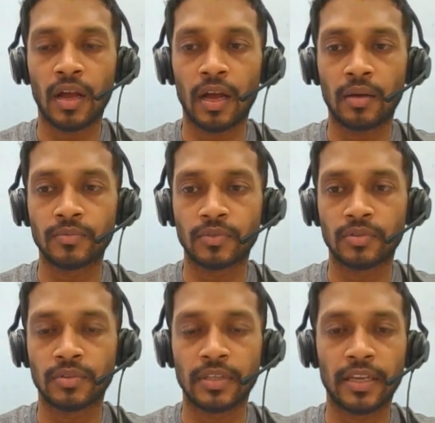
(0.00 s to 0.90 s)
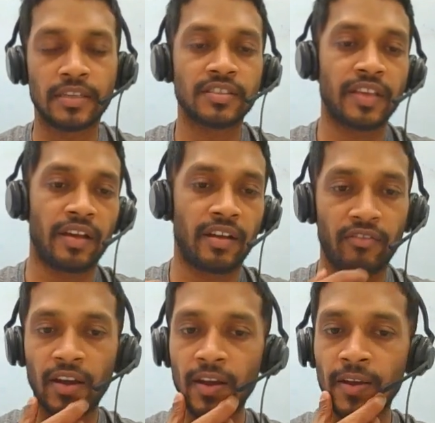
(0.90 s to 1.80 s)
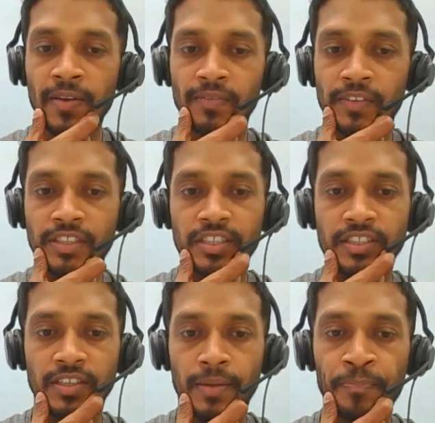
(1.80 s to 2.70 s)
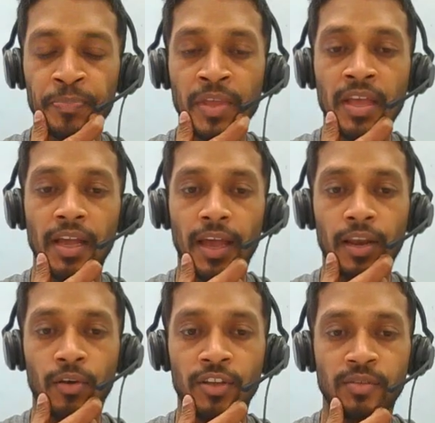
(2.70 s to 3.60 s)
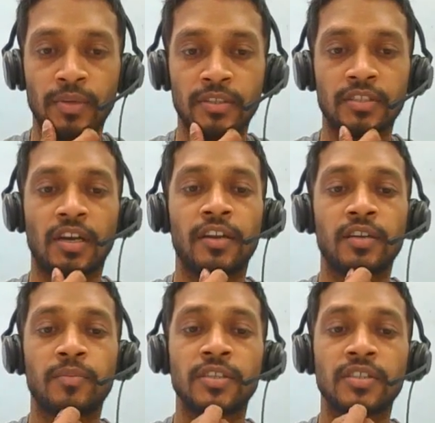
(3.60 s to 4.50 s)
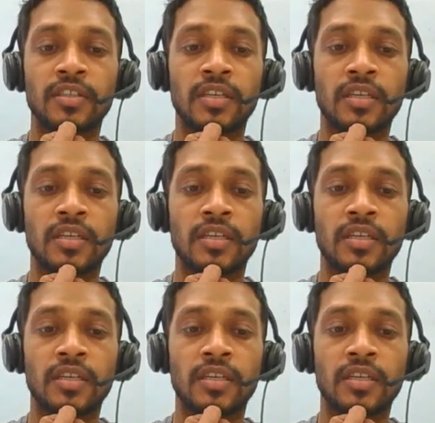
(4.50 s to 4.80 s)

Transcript: I'm selecting second one, which is calculation basis 100%,